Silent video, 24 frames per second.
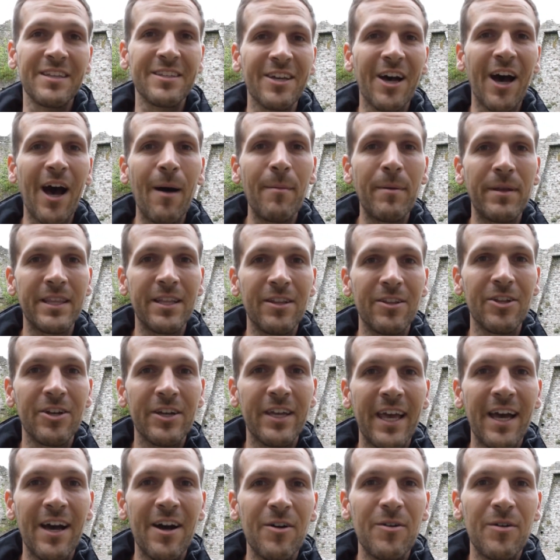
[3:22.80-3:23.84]
top at the
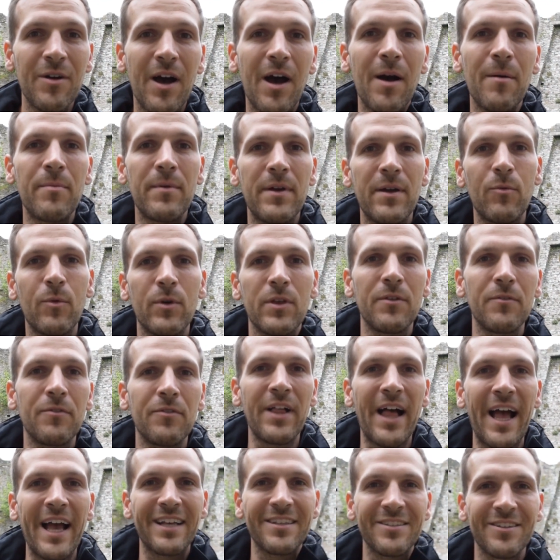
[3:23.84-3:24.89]
lookout, up where the
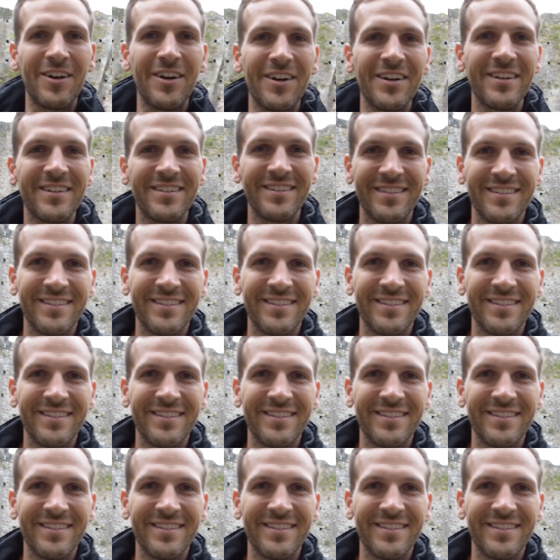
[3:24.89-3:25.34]
flags are.